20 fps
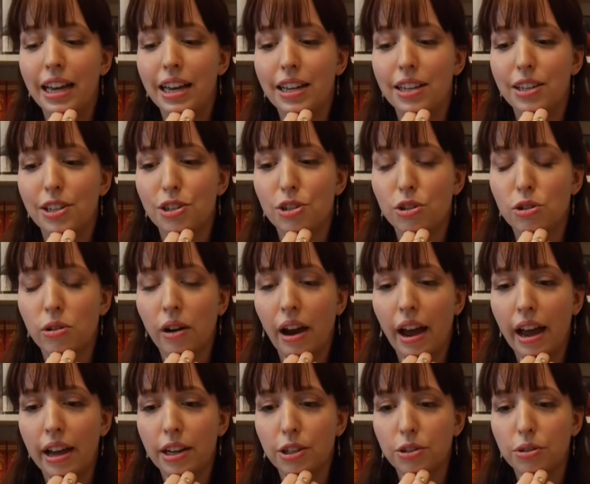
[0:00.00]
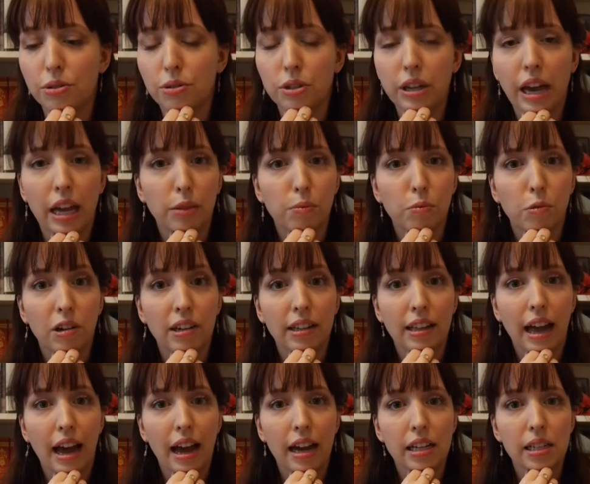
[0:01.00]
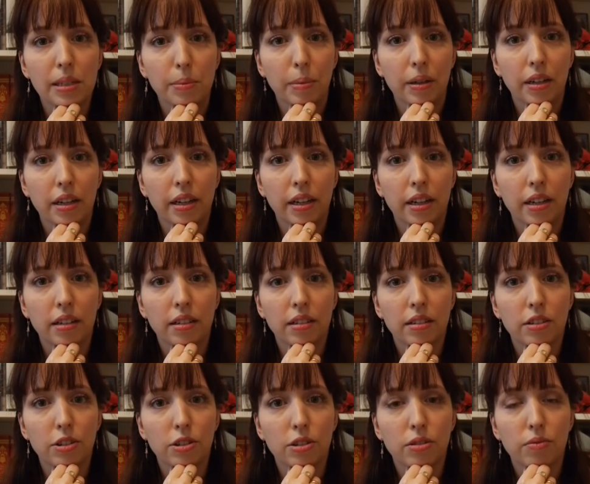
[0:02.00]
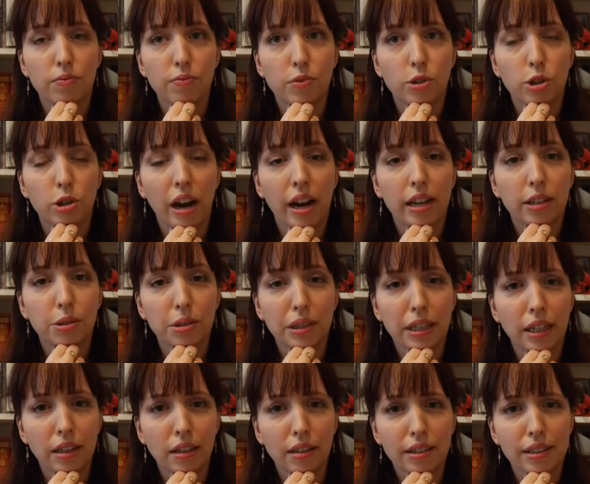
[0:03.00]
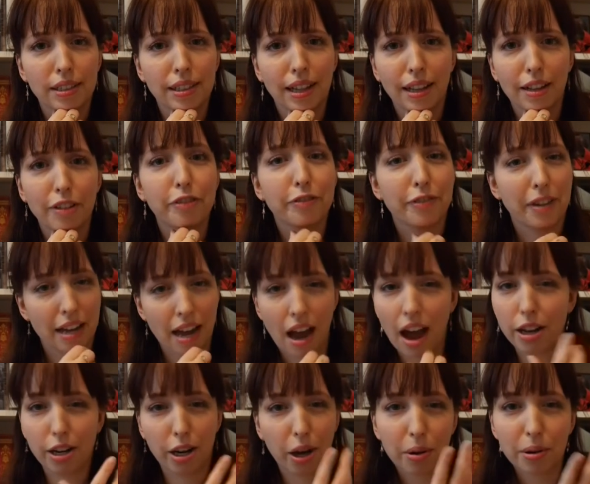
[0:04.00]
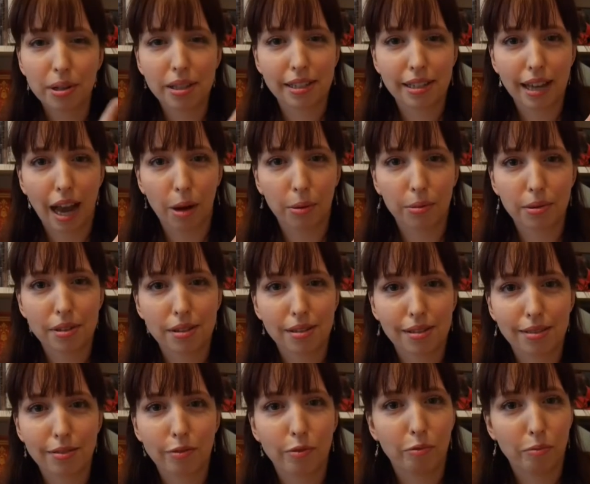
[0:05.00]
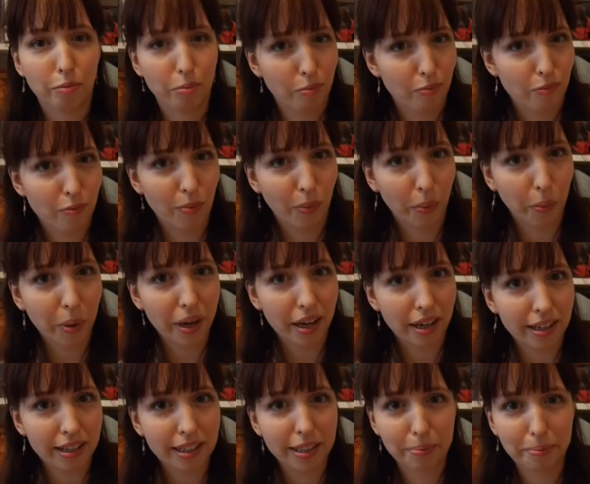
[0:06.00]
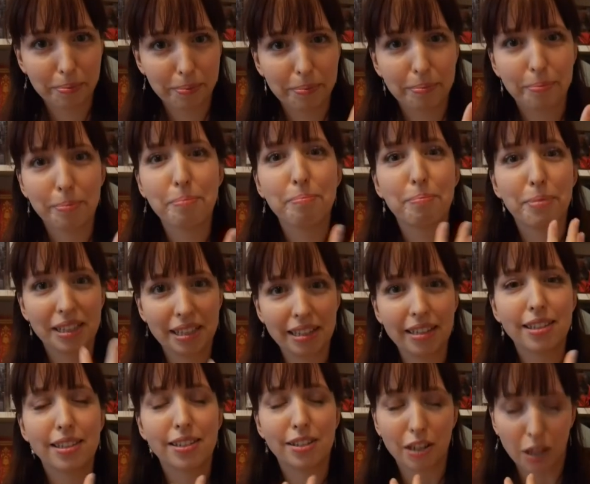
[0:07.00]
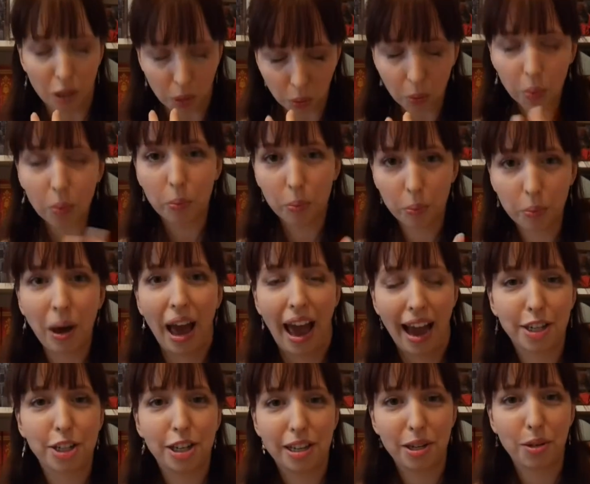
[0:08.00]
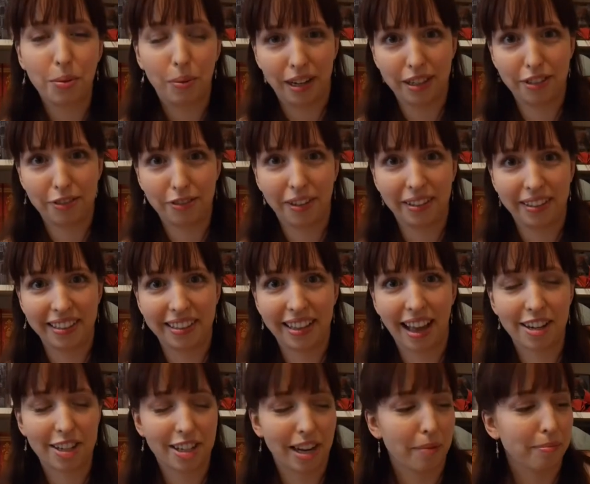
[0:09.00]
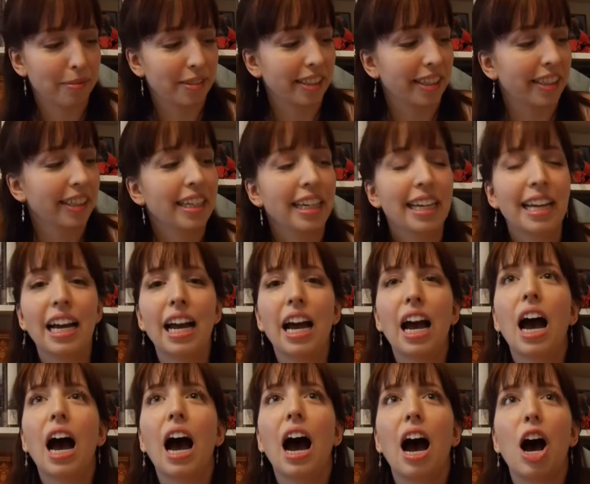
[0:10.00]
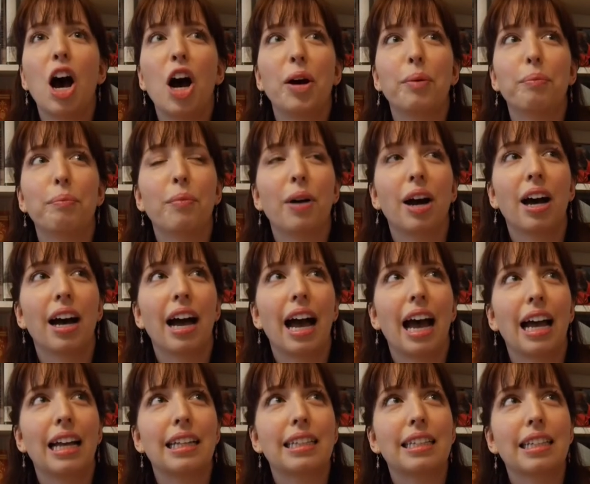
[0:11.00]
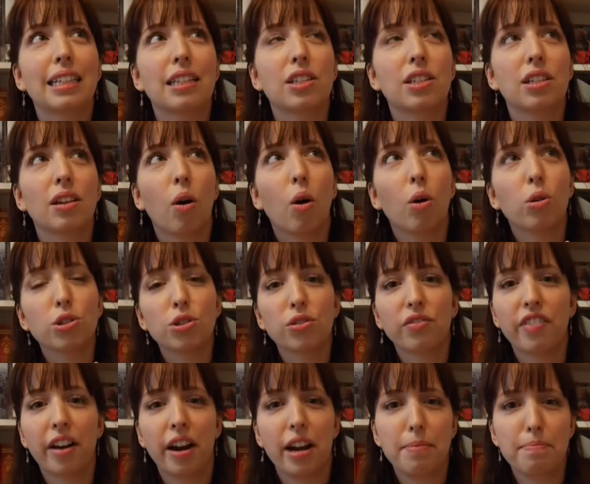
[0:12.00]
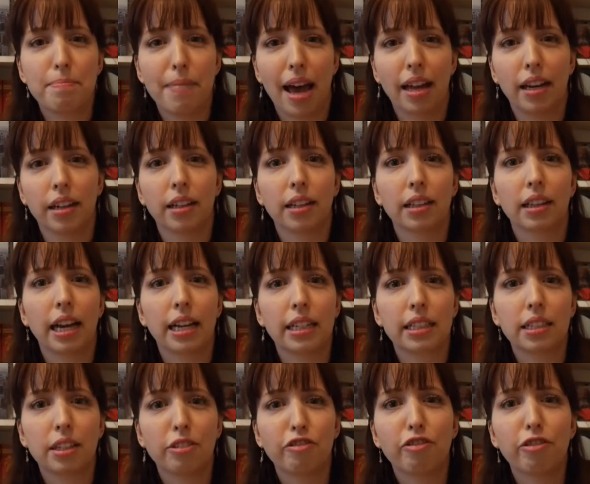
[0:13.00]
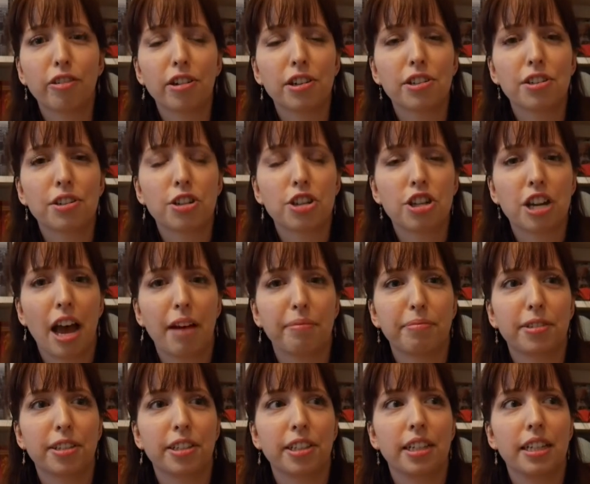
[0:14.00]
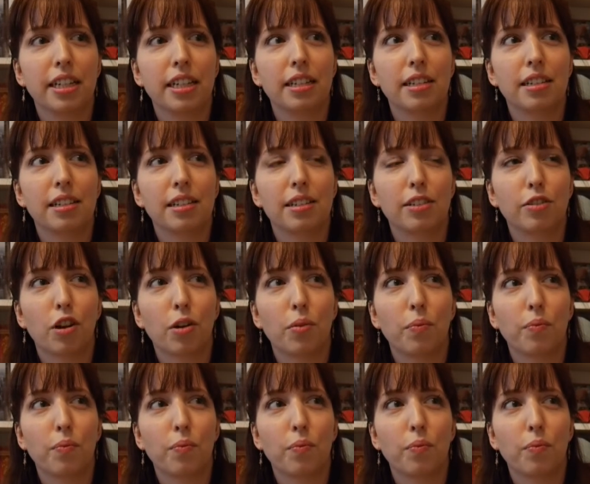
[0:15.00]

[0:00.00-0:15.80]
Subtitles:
is trying to get more likes by trying to kill herself. I know it sounds weird, but it's actually quite funny, that chapter. And it's also very meta. Like, the first chapter is